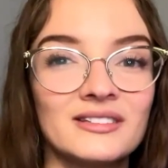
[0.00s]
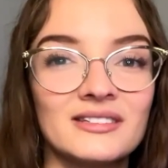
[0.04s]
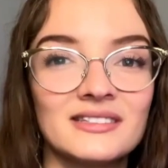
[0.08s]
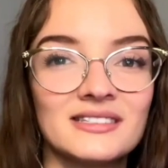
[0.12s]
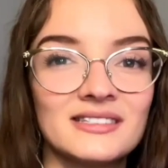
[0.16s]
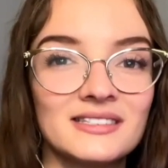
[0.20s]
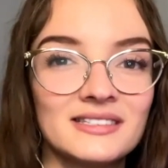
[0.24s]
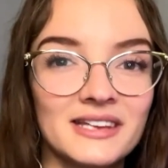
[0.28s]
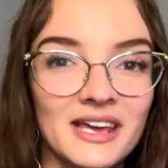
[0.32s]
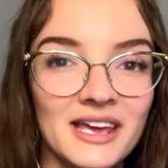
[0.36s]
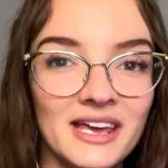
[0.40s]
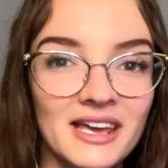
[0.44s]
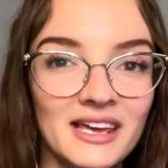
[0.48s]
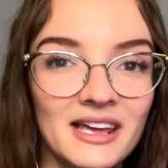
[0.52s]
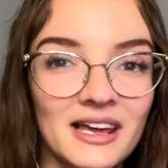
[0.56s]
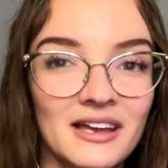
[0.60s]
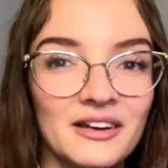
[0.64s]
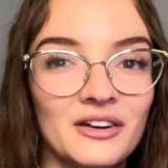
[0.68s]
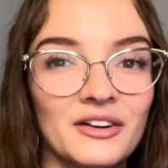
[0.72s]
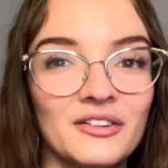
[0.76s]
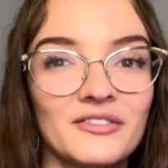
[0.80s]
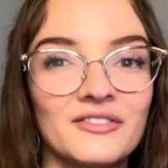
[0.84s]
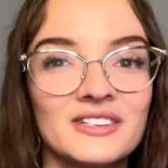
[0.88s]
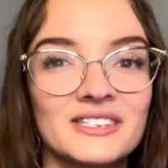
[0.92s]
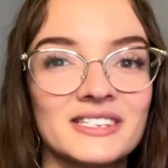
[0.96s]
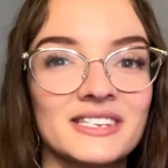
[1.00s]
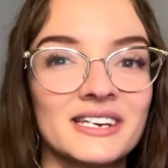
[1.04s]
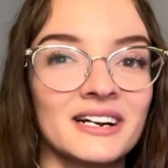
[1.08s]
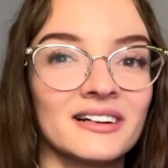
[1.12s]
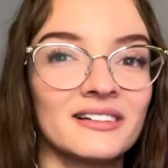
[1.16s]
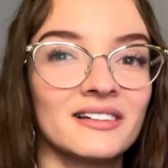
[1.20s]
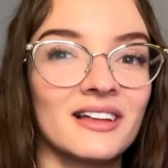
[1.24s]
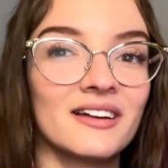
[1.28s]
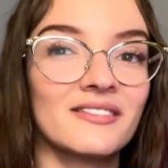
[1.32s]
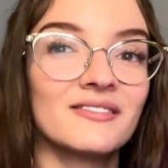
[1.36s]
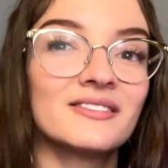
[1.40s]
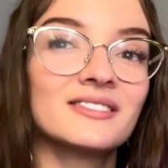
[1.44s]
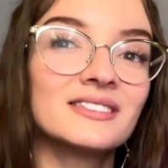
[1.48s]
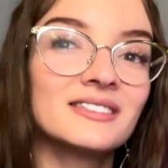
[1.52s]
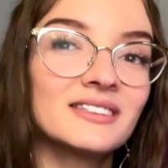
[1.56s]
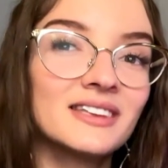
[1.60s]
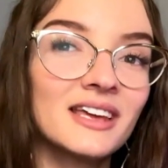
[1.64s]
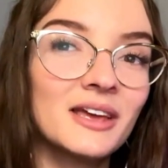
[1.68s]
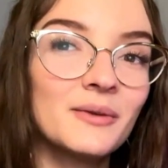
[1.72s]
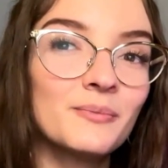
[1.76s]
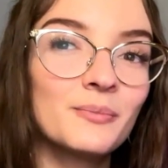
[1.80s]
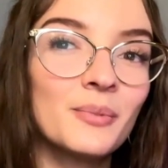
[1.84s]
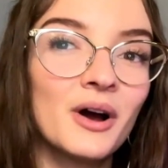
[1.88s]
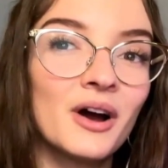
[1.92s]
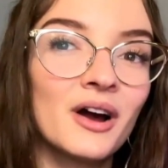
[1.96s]
state and you're visiting a lot of
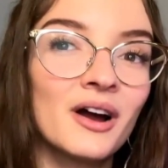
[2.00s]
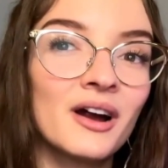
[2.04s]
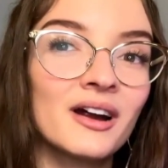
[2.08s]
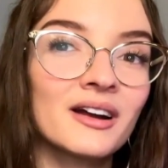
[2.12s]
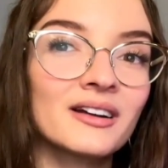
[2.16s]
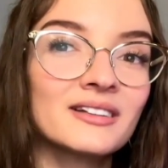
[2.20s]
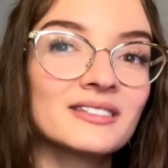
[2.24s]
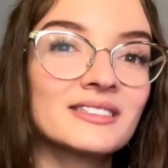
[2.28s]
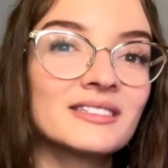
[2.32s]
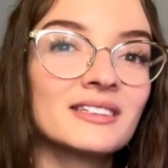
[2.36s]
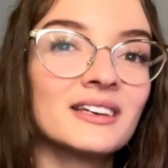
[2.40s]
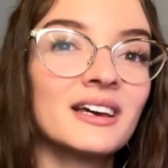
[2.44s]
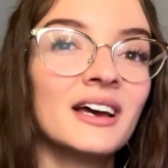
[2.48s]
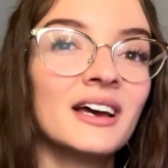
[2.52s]
state parks,